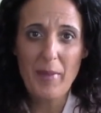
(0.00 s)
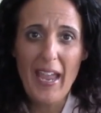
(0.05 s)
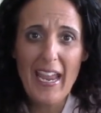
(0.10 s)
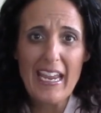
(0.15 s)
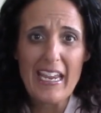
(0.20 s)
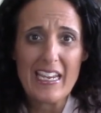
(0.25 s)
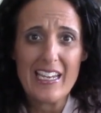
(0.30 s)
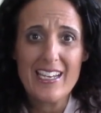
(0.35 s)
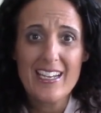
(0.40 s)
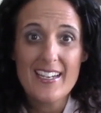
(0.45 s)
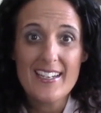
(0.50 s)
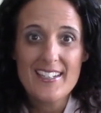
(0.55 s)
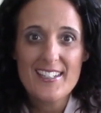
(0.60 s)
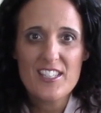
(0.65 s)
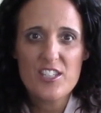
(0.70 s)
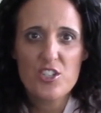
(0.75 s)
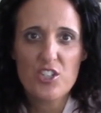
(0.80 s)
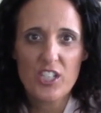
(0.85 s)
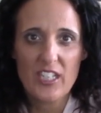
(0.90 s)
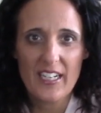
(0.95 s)
Hey,
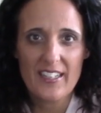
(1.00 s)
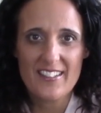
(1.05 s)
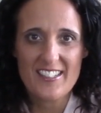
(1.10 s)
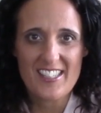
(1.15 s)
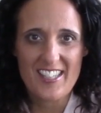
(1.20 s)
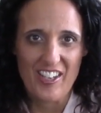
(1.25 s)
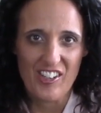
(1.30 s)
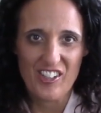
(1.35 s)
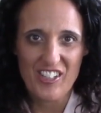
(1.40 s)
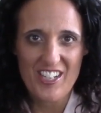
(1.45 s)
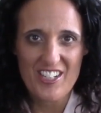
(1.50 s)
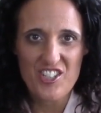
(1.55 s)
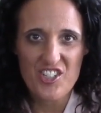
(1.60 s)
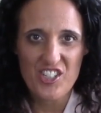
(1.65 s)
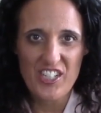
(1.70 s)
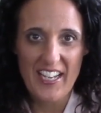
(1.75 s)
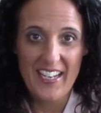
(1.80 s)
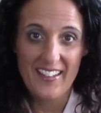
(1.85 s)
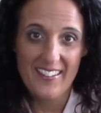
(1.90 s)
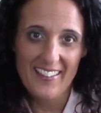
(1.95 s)
did you get on the scale
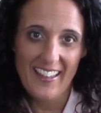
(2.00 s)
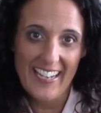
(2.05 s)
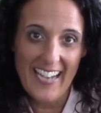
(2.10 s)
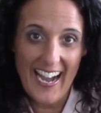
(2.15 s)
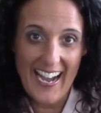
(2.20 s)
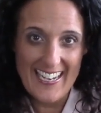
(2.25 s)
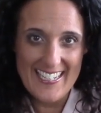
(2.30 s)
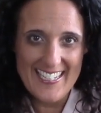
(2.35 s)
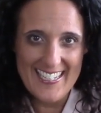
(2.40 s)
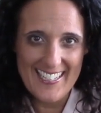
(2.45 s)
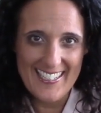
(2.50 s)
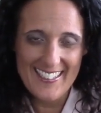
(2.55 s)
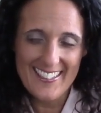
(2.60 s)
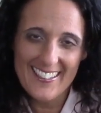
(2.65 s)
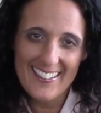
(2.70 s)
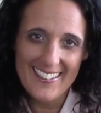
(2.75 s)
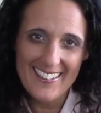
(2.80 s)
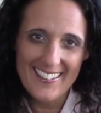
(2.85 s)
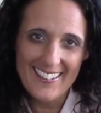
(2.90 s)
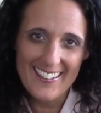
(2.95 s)
yesterday like I
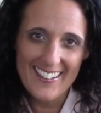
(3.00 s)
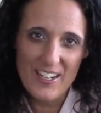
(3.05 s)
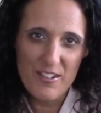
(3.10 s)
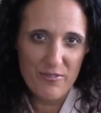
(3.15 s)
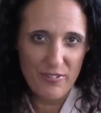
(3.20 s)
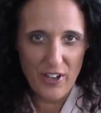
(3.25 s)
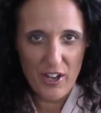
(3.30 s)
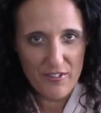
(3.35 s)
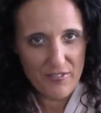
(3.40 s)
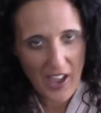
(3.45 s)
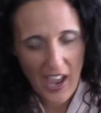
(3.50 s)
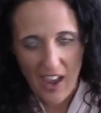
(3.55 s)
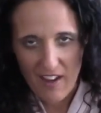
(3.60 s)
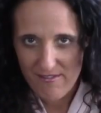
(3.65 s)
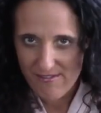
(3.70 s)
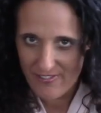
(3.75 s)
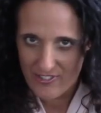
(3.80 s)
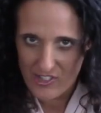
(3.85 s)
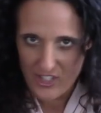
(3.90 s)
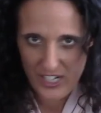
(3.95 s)
did in front of
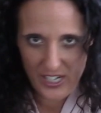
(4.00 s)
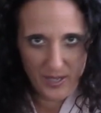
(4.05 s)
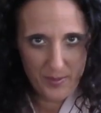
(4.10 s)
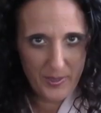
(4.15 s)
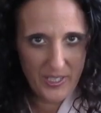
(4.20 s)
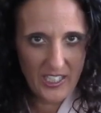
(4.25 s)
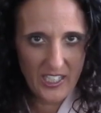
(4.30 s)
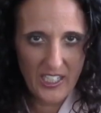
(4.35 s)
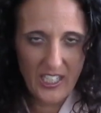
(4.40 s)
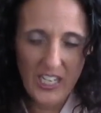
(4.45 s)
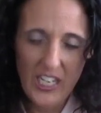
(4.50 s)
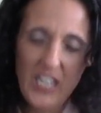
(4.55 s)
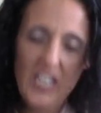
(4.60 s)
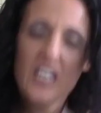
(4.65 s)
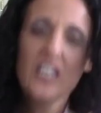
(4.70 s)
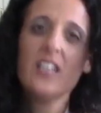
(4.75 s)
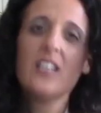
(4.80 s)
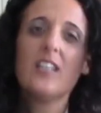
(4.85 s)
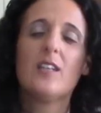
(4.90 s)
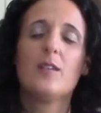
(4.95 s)
everybody?
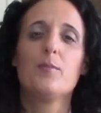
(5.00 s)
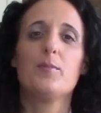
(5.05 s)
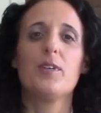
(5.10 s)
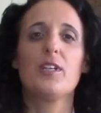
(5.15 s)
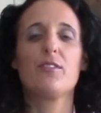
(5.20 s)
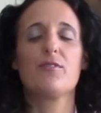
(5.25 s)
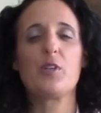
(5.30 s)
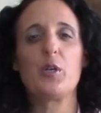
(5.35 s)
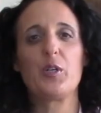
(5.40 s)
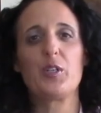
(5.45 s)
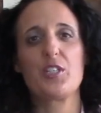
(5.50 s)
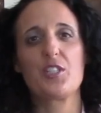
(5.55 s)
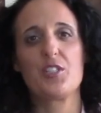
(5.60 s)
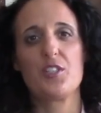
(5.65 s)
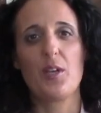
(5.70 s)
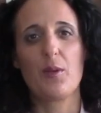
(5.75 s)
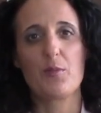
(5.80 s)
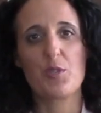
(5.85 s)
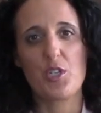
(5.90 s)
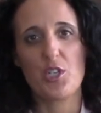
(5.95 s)
But of course,
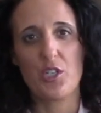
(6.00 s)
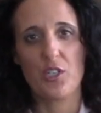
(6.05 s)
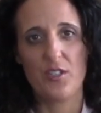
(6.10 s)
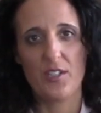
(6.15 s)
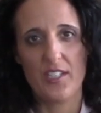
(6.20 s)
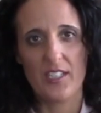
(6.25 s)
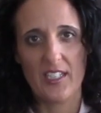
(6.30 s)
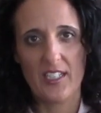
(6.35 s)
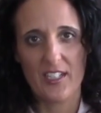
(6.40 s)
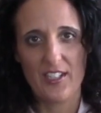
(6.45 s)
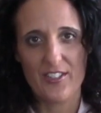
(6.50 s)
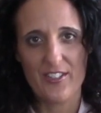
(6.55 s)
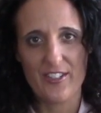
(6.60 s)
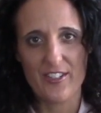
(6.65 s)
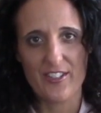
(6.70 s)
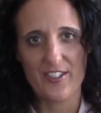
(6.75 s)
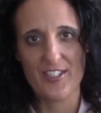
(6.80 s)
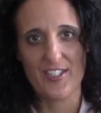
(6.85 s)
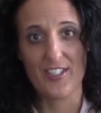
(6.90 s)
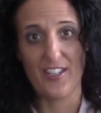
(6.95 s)
I'm sure you didn't get on
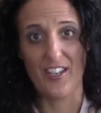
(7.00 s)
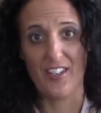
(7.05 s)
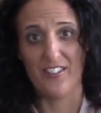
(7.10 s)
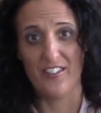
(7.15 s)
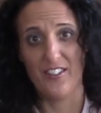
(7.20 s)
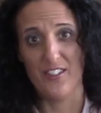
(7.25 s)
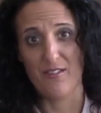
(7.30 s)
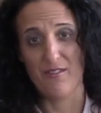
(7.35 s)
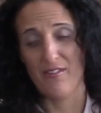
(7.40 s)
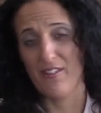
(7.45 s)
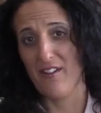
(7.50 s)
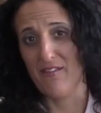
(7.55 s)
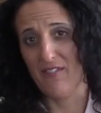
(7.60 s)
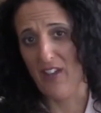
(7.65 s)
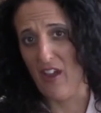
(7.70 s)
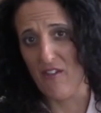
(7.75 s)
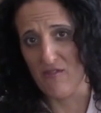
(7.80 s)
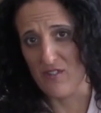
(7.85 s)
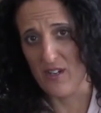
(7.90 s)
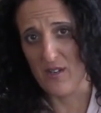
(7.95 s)
your scale in front of
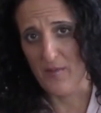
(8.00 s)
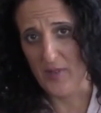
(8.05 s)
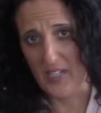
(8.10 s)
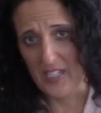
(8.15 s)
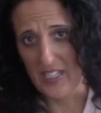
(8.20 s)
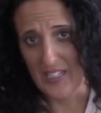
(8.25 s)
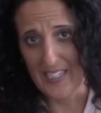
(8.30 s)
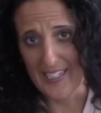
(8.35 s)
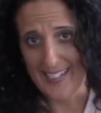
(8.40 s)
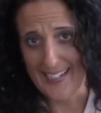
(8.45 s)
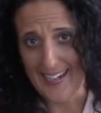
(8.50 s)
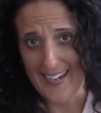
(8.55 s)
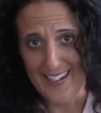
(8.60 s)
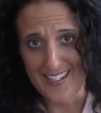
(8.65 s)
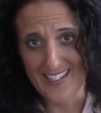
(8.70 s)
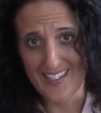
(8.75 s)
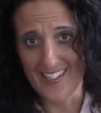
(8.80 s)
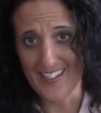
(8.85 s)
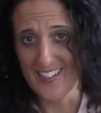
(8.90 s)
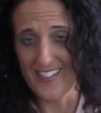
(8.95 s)
everybody like
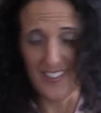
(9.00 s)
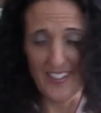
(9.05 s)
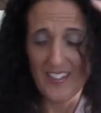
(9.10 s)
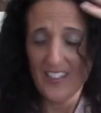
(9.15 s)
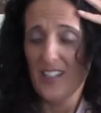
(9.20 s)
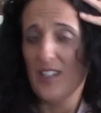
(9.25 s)
I did.